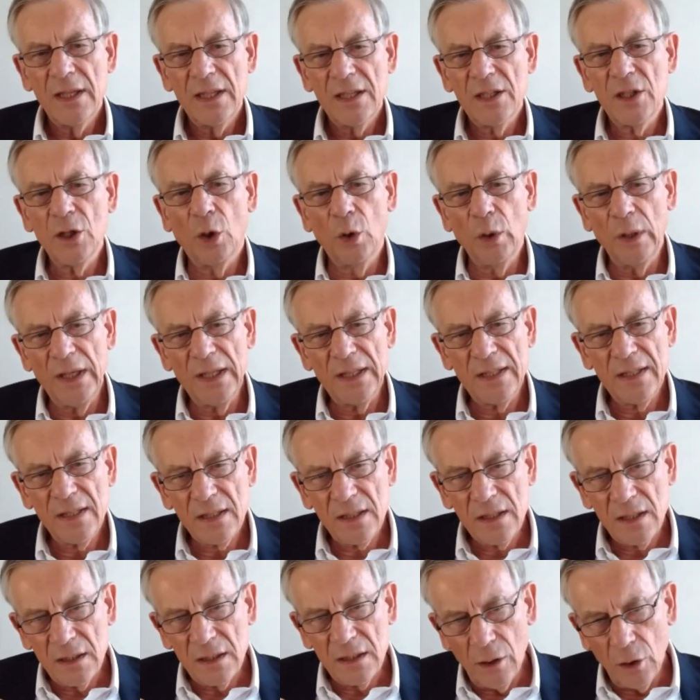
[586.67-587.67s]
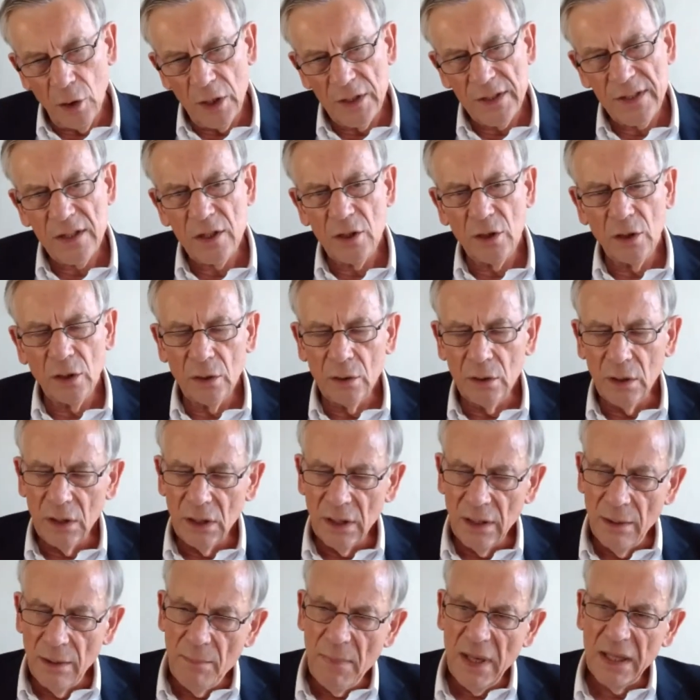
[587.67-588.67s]
So it's also
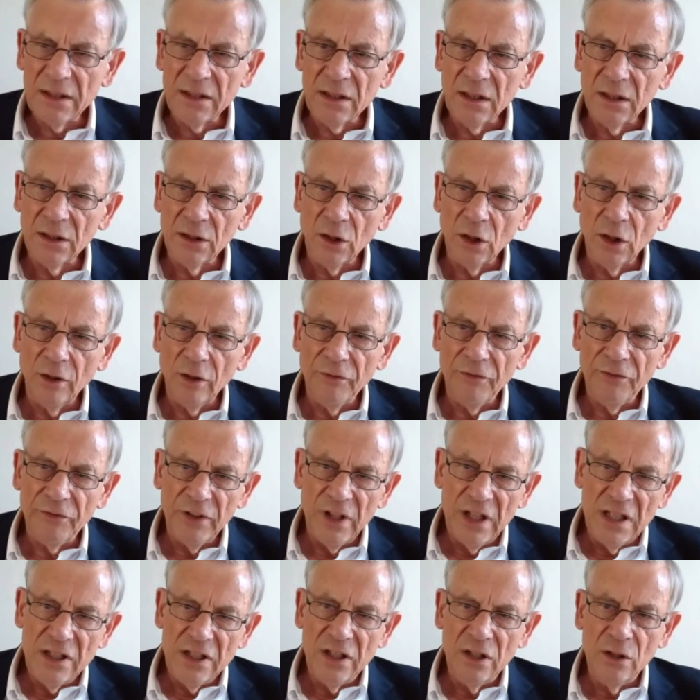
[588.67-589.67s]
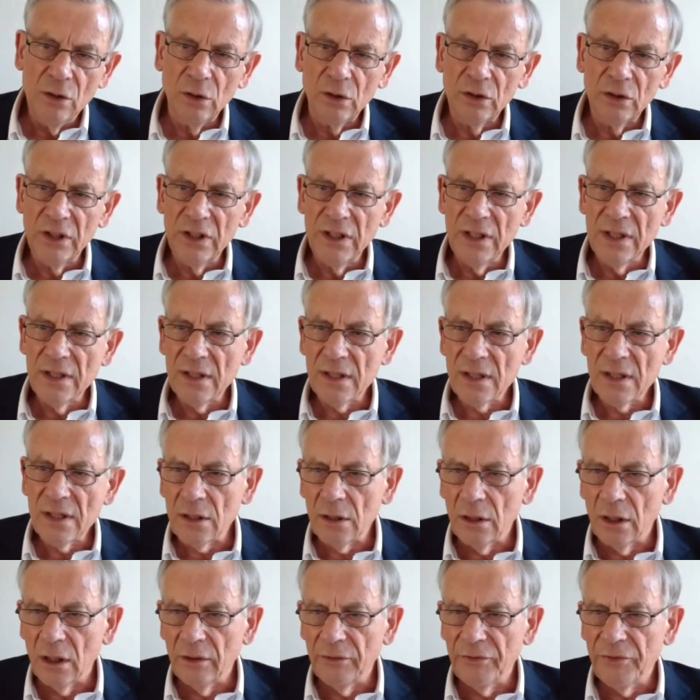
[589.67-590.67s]
a matter of
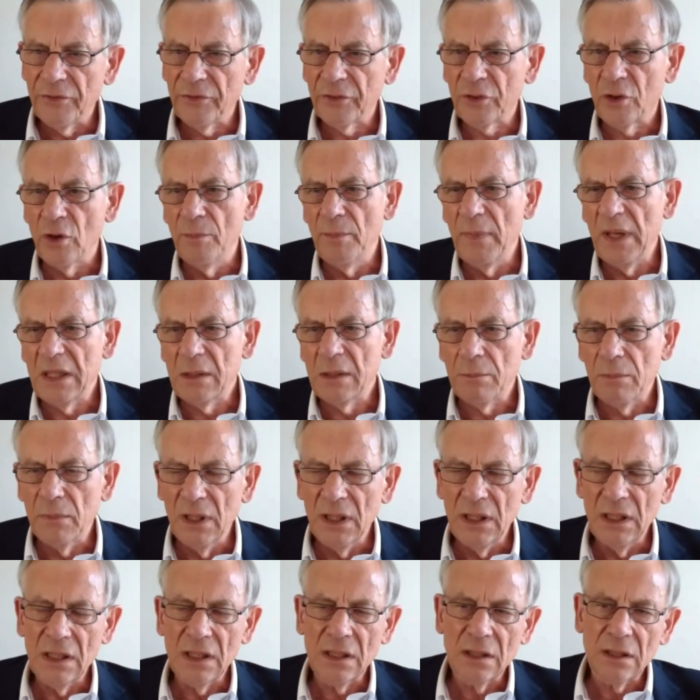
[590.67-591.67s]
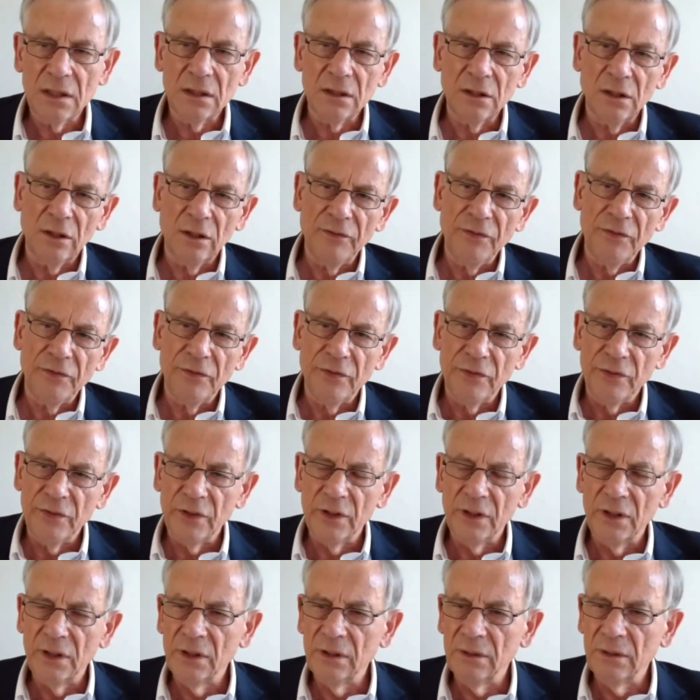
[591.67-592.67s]
endurance, of commitment, of
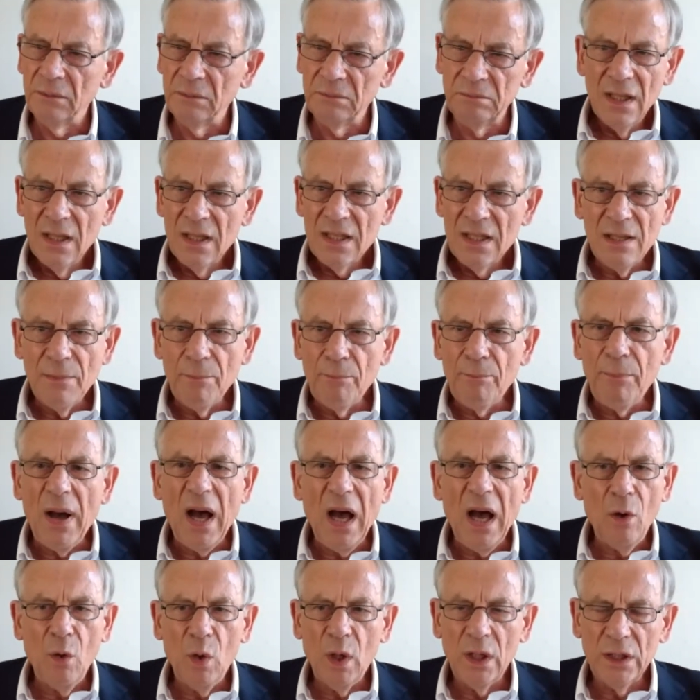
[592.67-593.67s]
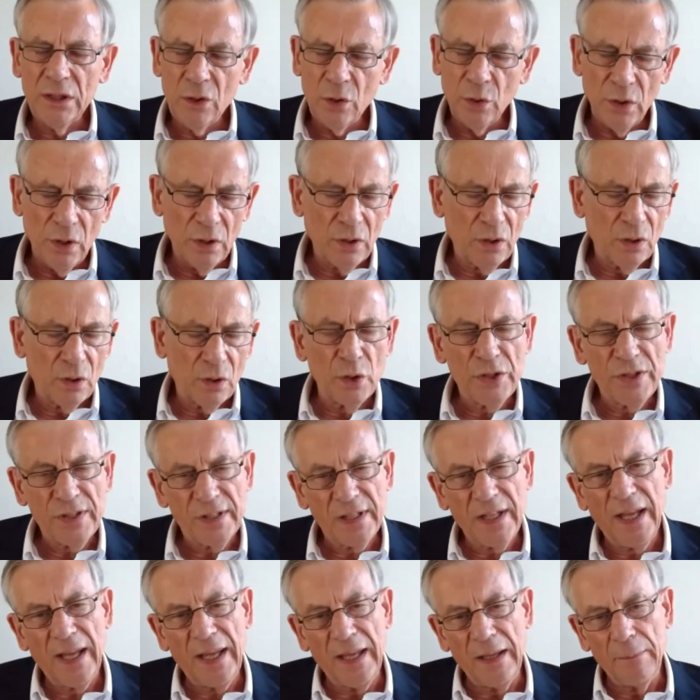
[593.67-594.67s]
the power to
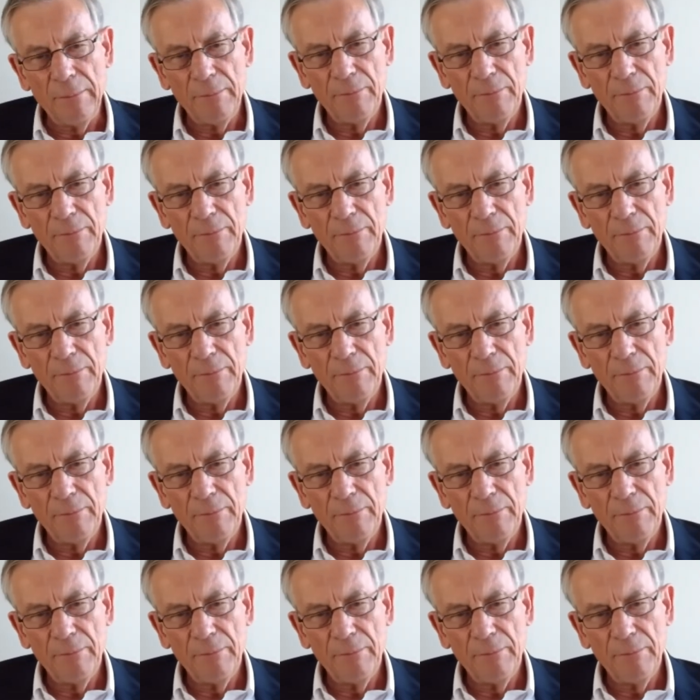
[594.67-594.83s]
stay.